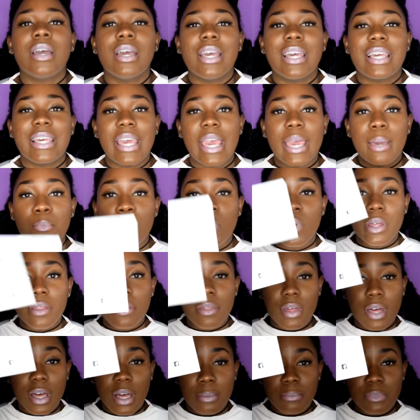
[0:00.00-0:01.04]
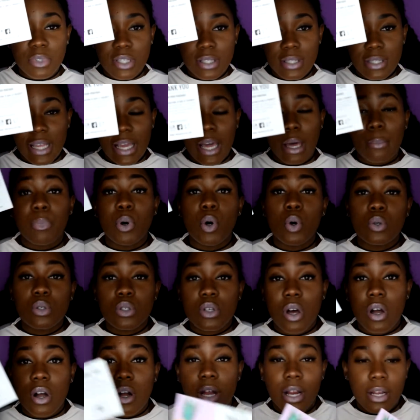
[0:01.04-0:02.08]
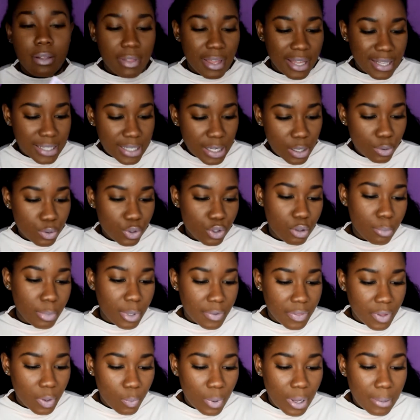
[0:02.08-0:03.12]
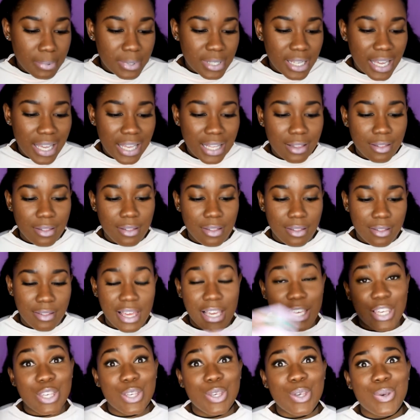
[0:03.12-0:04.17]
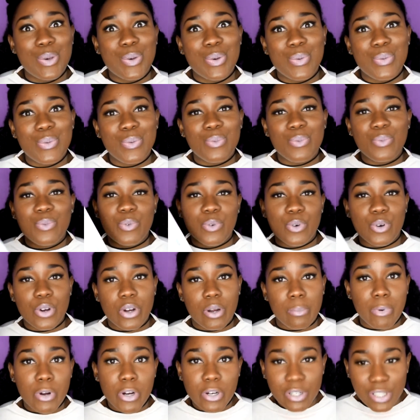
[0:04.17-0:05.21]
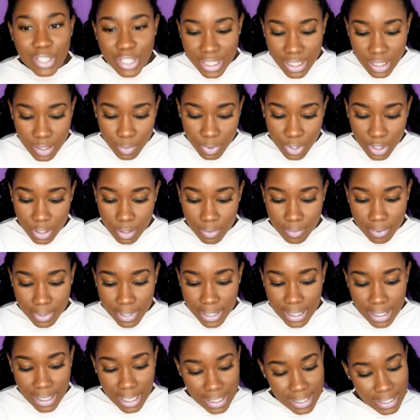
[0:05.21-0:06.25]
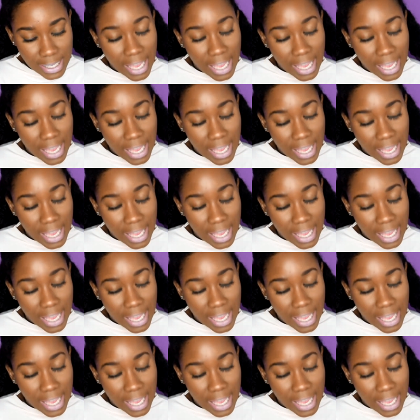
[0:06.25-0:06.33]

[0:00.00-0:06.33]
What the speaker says: It came with just like a postcard that tells you about their website and thanking you for a purchase, which is pretty nice.